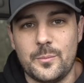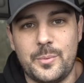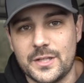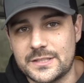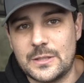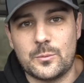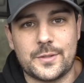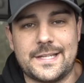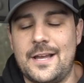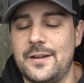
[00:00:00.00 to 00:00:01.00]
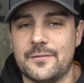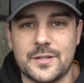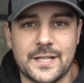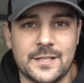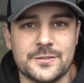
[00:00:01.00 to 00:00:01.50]
the bugs get worked out,
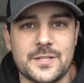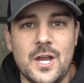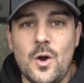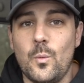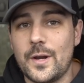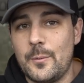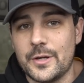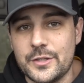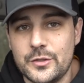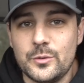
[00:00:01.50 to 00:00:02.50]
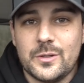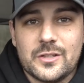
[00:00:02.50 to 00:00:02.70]
everything else. What I want to do